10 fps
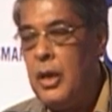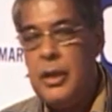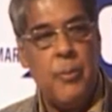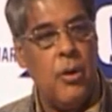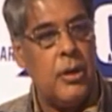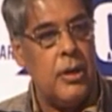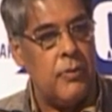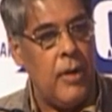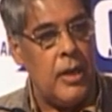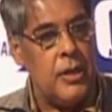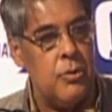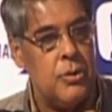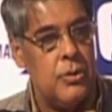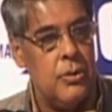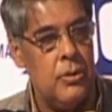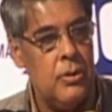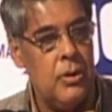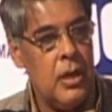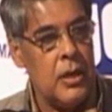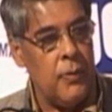Democratic values
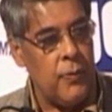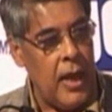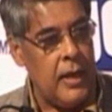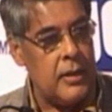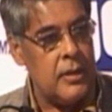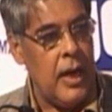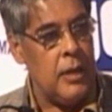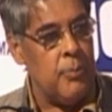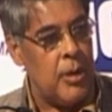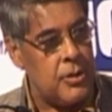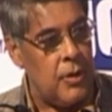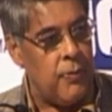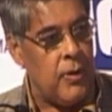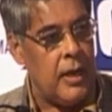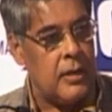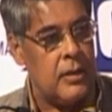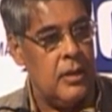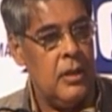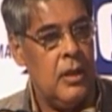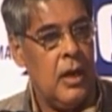reflect and must reflect
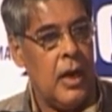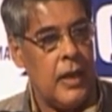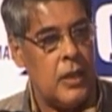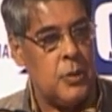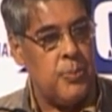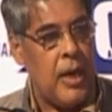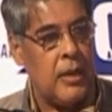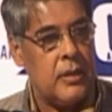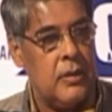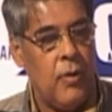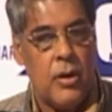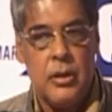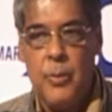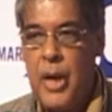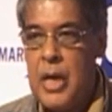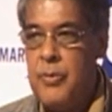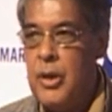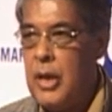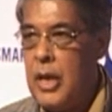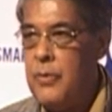a respect for the
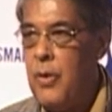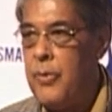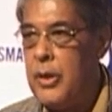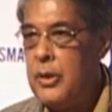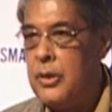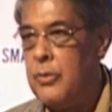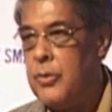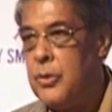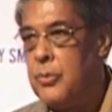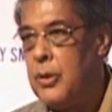private life of an individual.